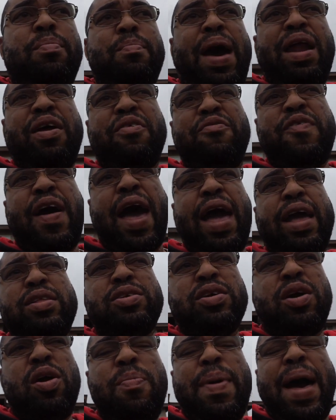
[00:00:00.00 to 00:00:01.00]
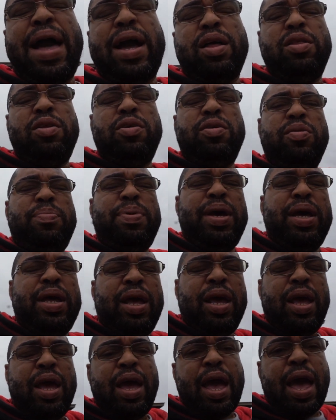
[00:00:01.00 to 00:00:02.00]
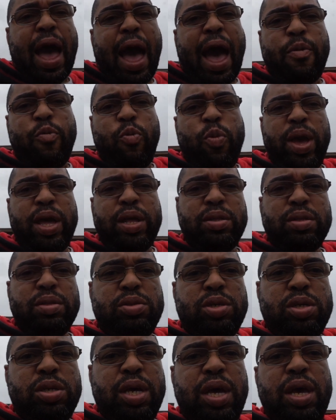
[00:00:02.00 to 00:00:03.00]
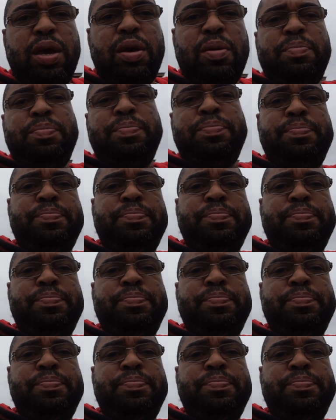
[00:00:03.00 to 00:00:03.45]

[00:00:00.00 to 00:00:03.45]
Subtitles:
matter of fact, to go back a little bit, I went to him,